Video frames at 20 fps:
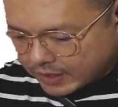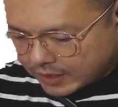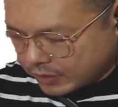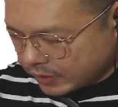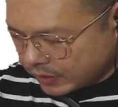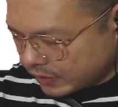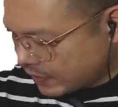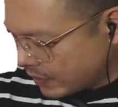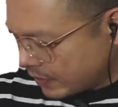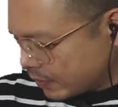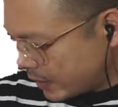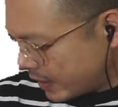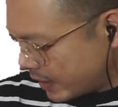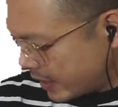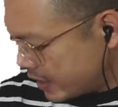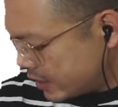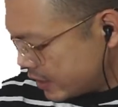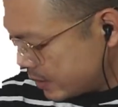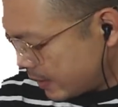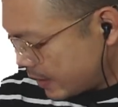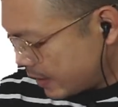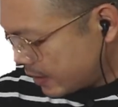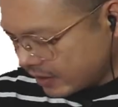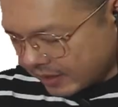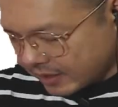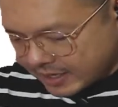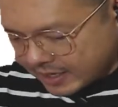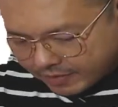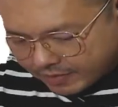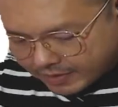notes for work energy power? Not
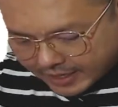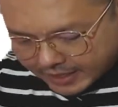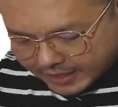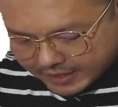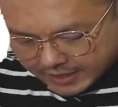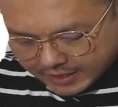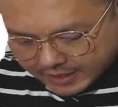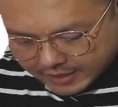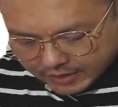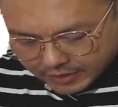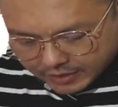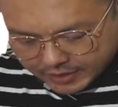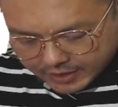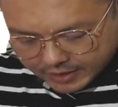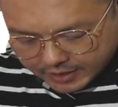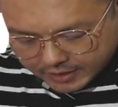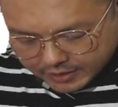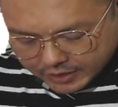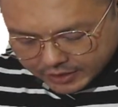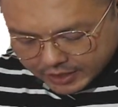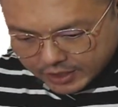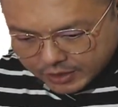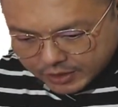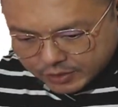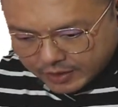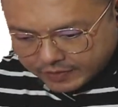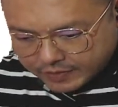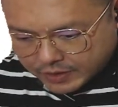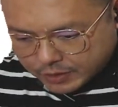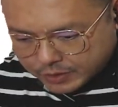yet, right? I think not yet. Jaden, you
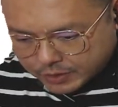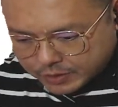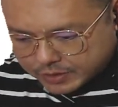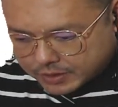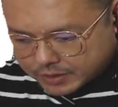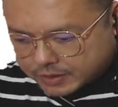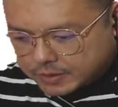have the notes?